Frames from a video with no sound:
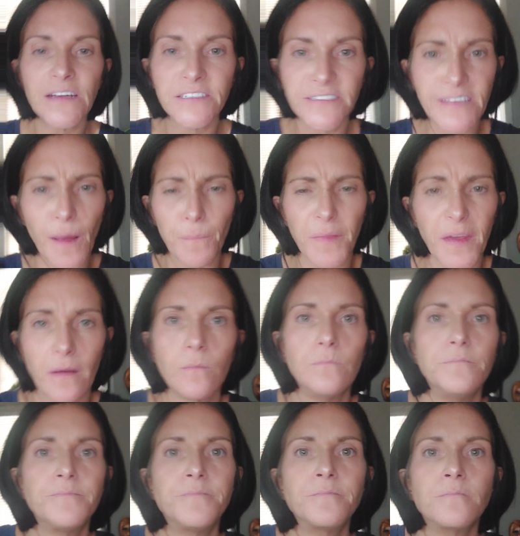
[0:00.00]
Something.
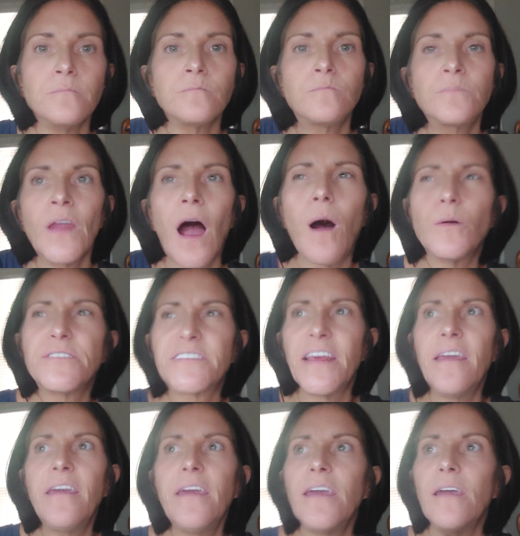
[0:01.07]
I was
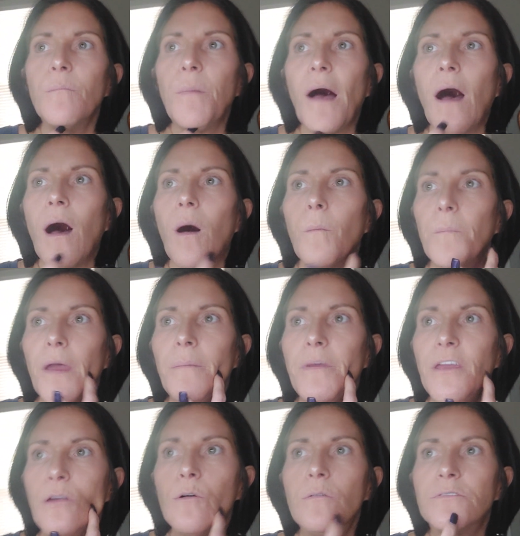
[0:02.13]
thinking about
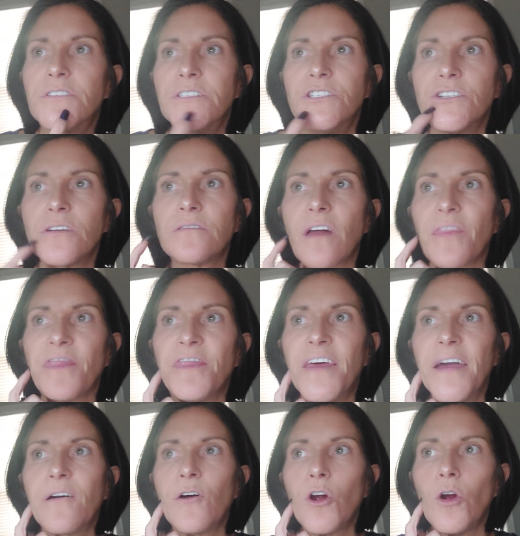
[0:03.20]
maybe using just a
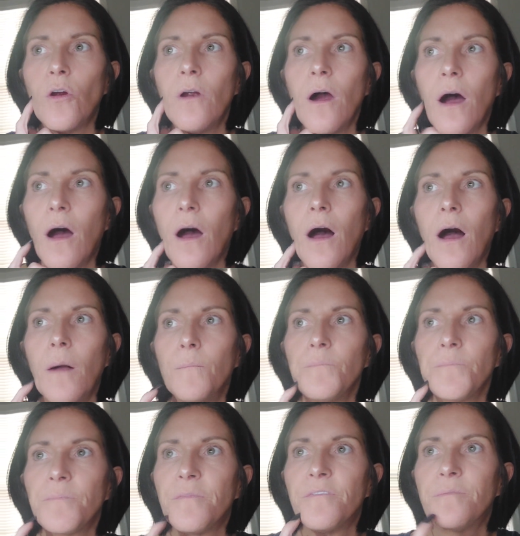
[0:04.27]
thicker um,